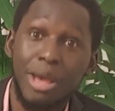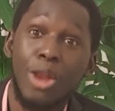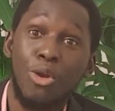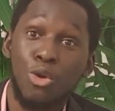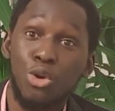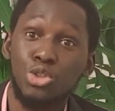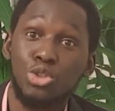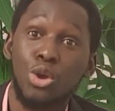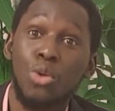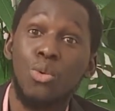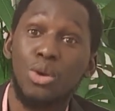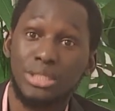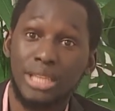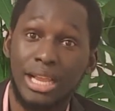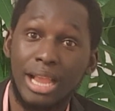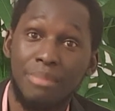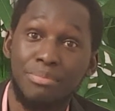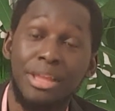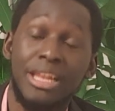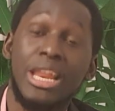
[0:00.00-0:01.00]
also was a
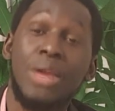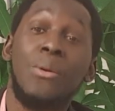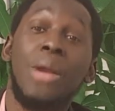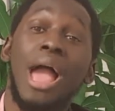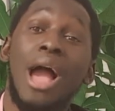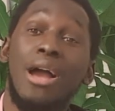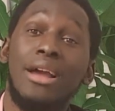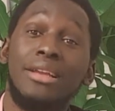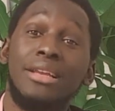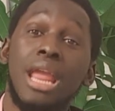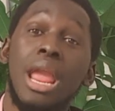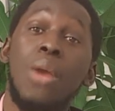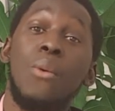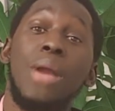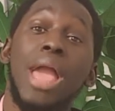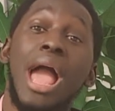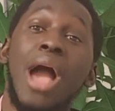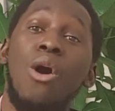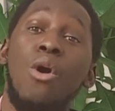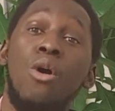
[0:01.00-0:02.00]
captain. They
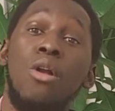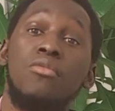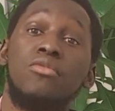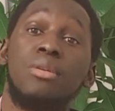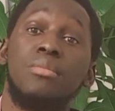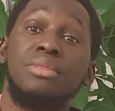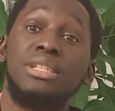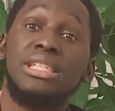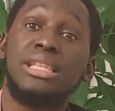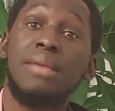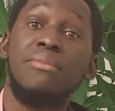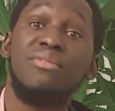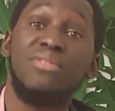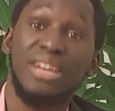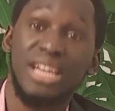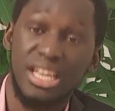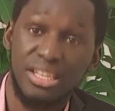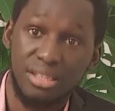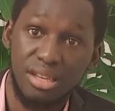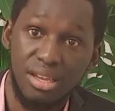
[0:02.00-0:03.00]
were all from the same
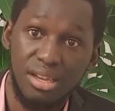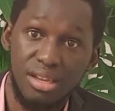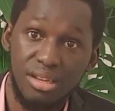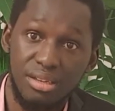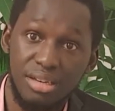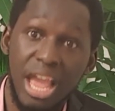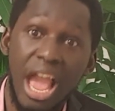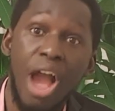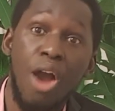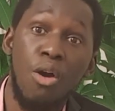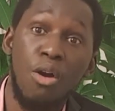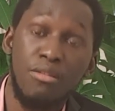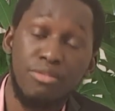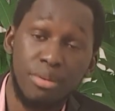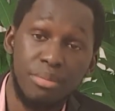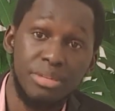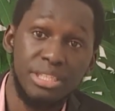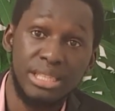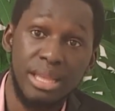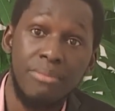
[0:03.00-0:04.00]
village. They are all
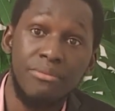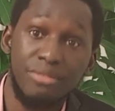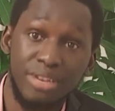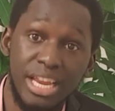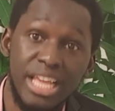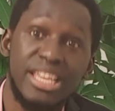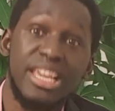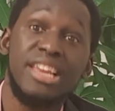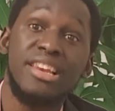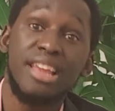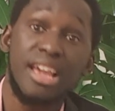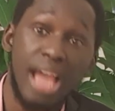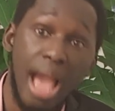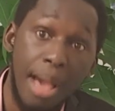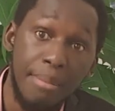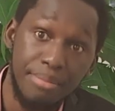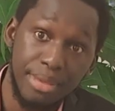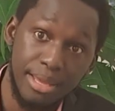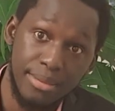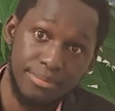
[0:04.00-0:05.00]
from the same village in the
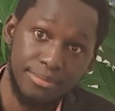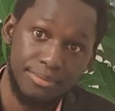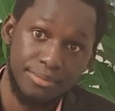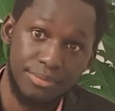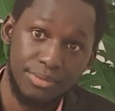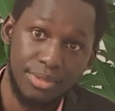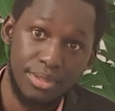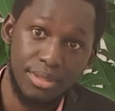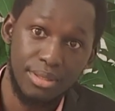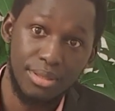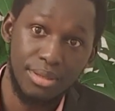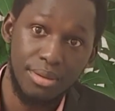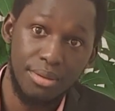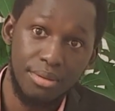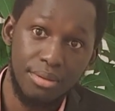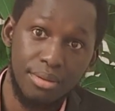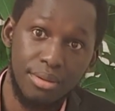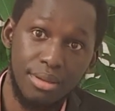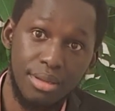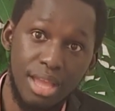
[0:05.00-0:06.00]
Gambia,
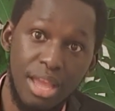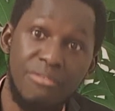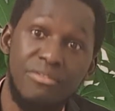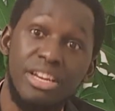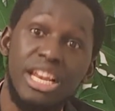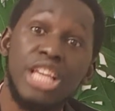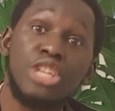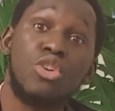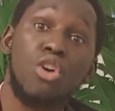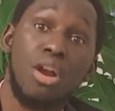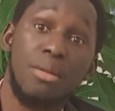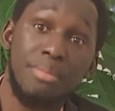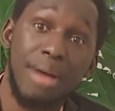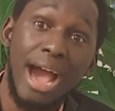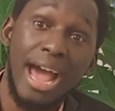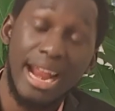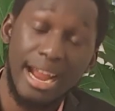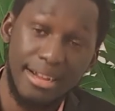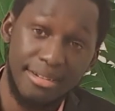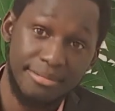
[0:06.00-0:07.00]
a village called
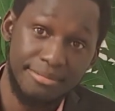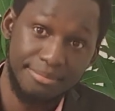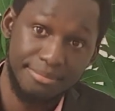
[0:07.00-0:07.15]
Bara.